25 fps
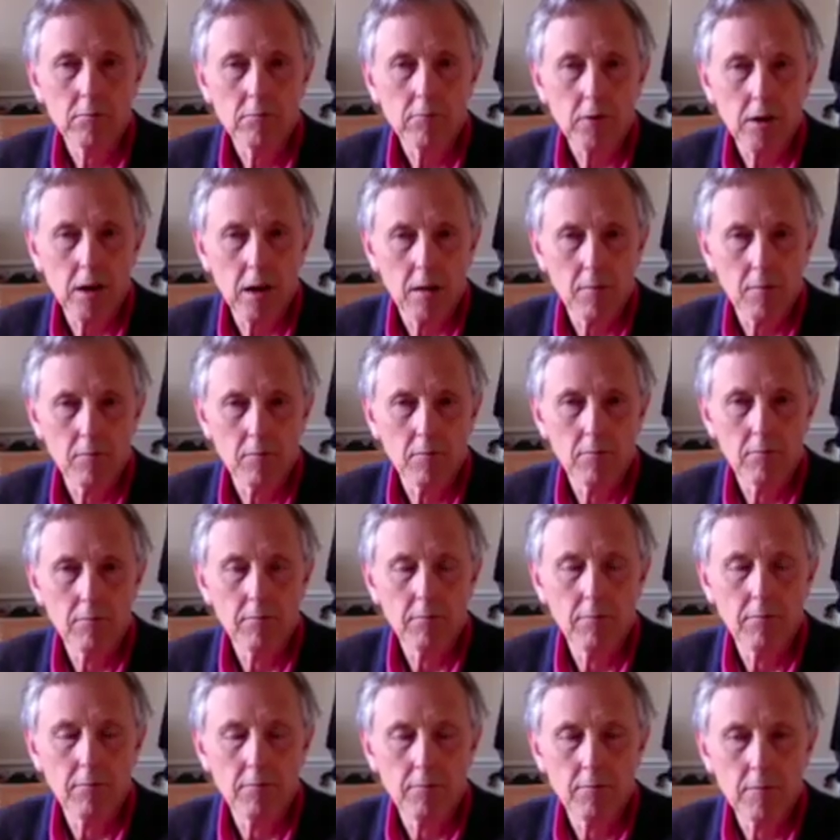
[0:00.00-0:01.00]
Yeah.
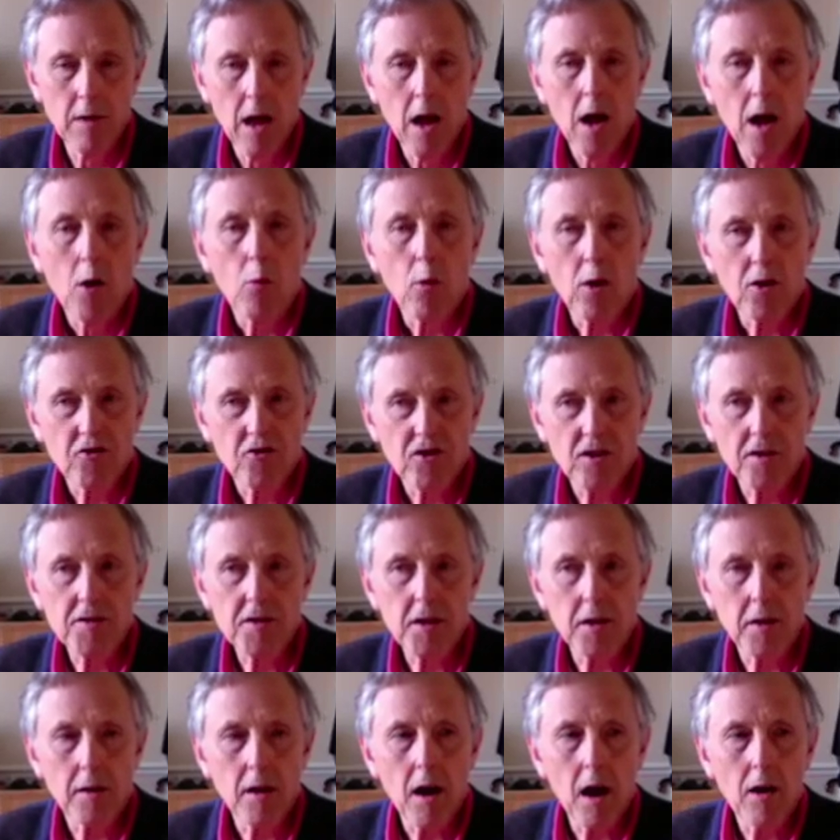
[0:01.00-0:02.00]
Yeah. Which is
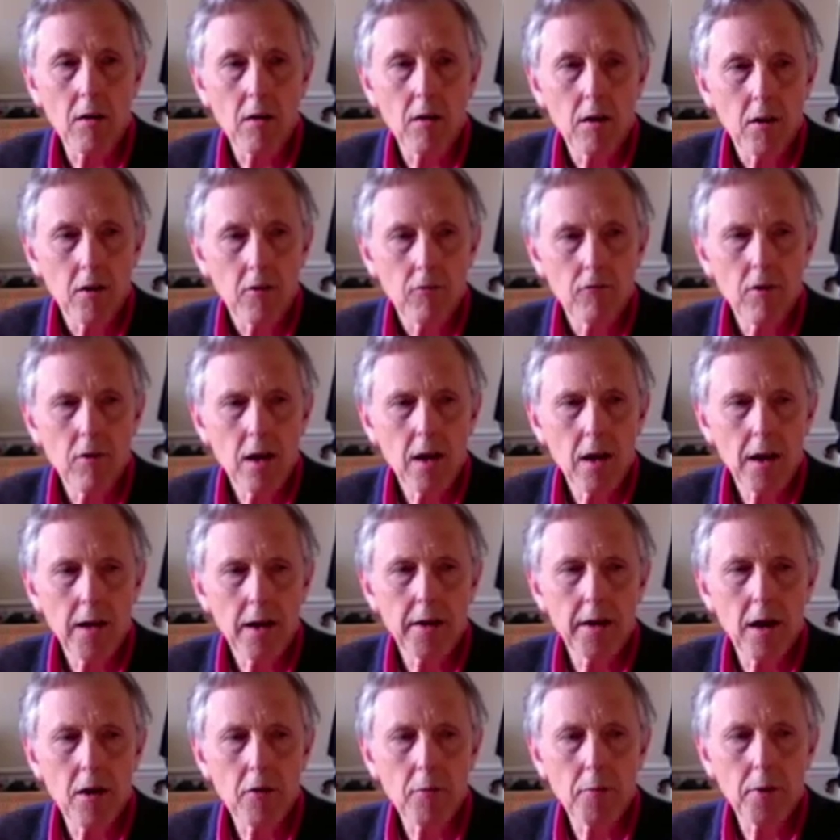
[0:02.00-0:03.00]
really
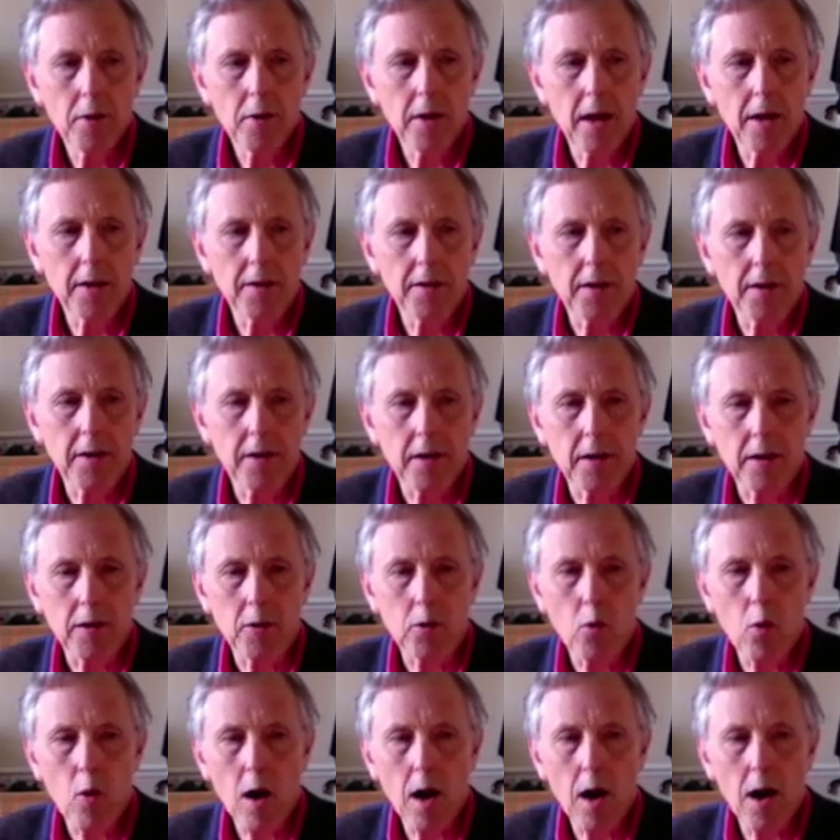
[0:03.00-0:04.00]
an open-ended
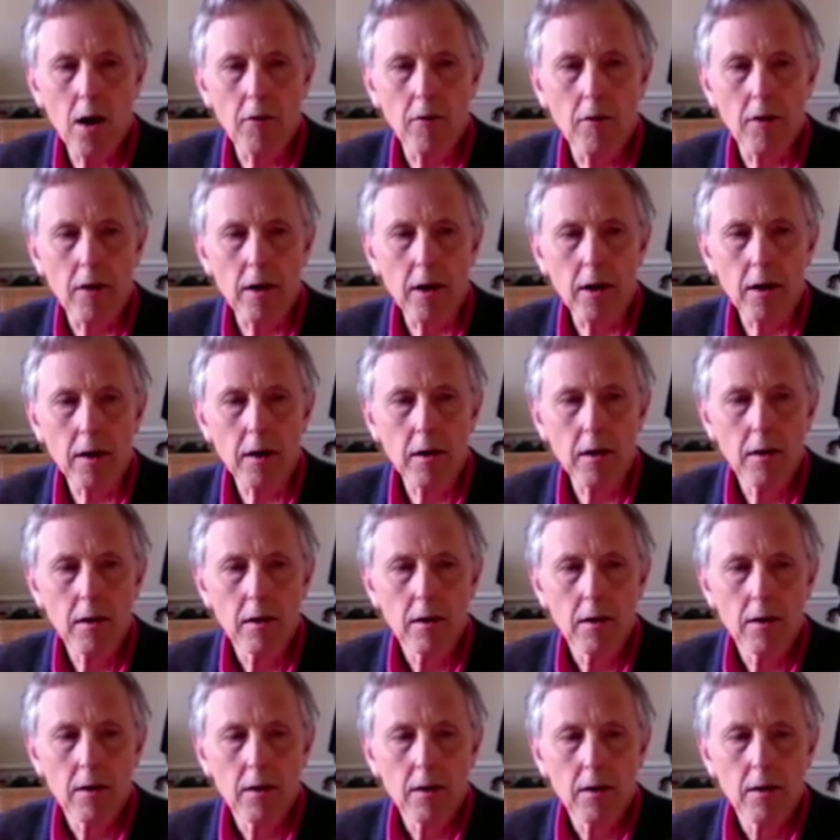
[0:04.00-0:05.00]
inquiry
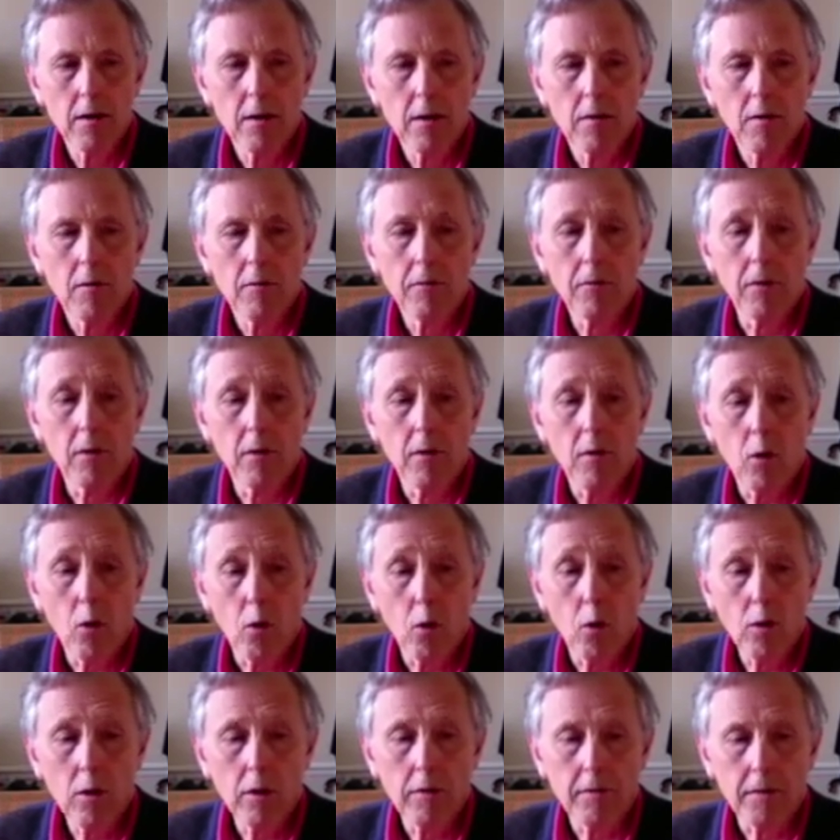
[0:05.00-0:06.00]
for
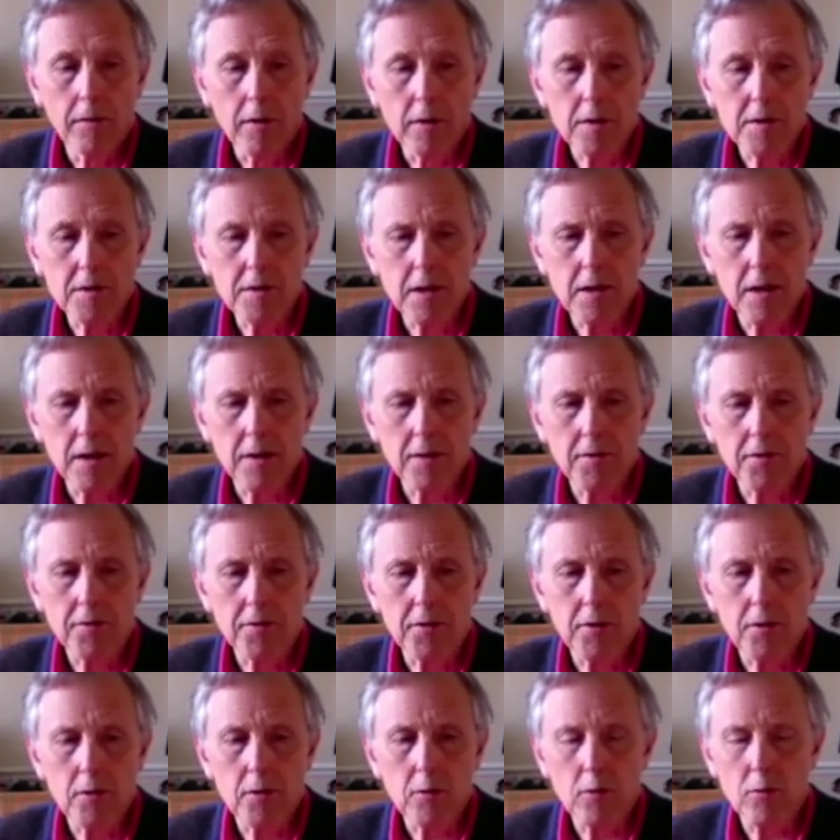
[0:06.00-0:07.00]
all of us
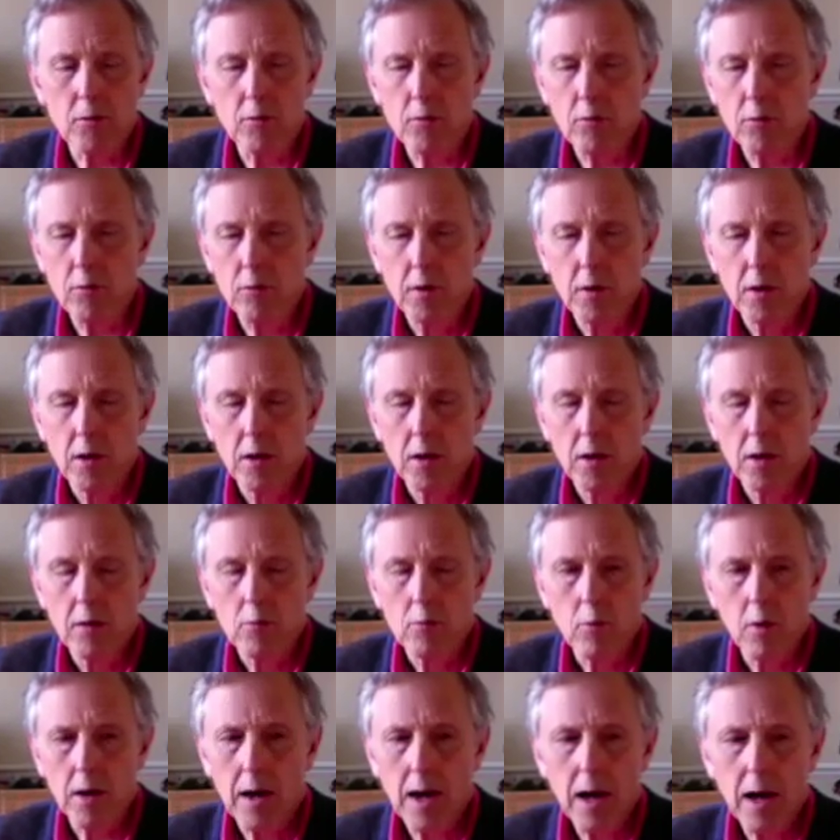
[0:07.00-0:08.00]
into,
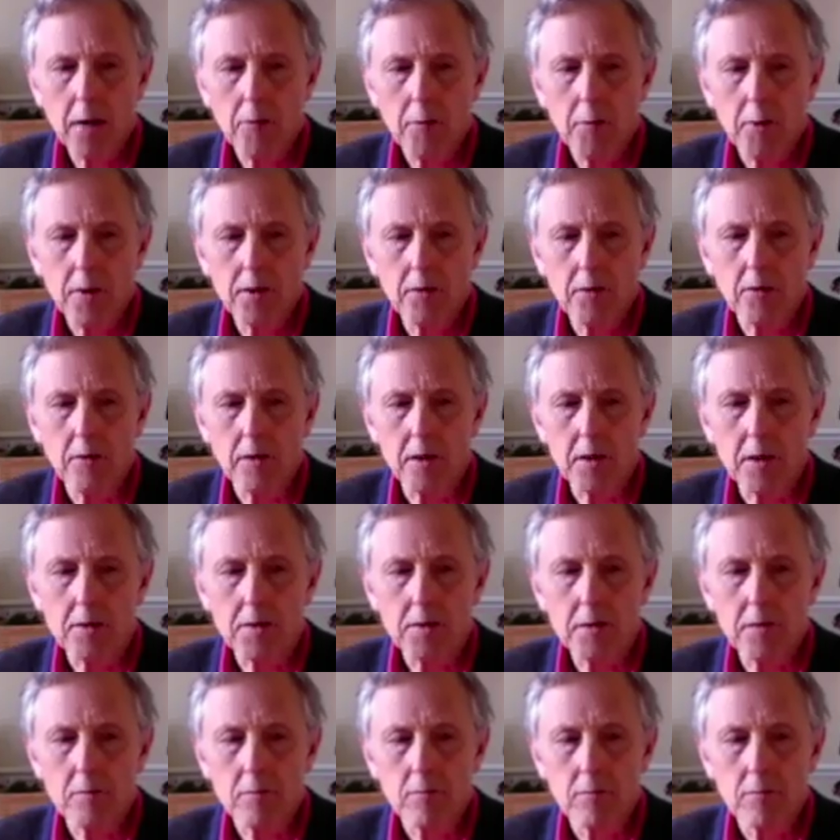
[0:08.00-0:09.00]
well, how do we do
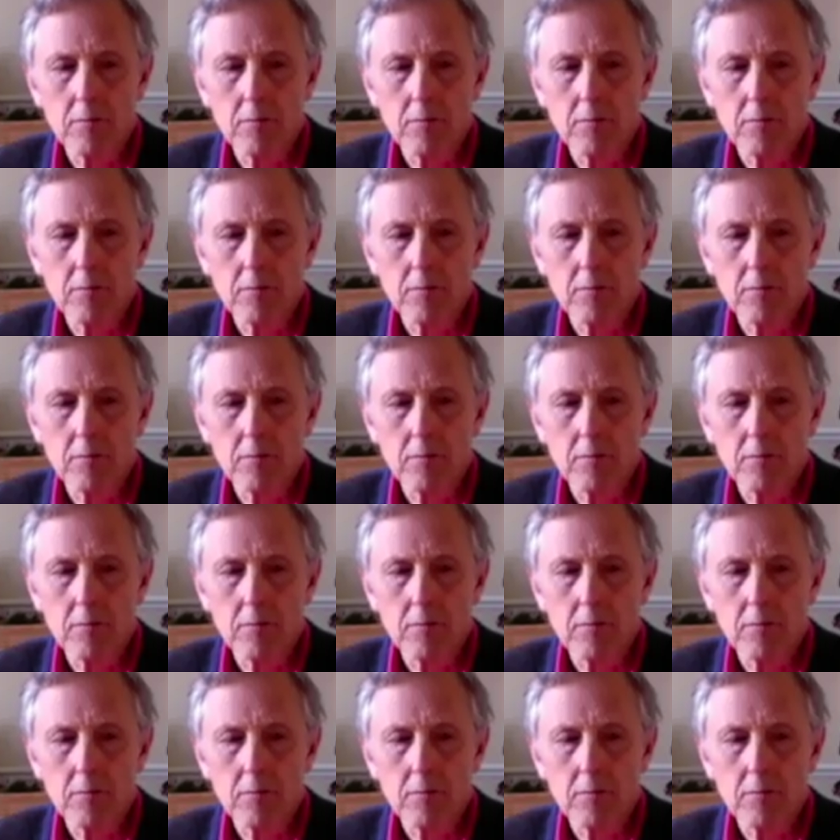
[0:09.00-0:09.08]
this?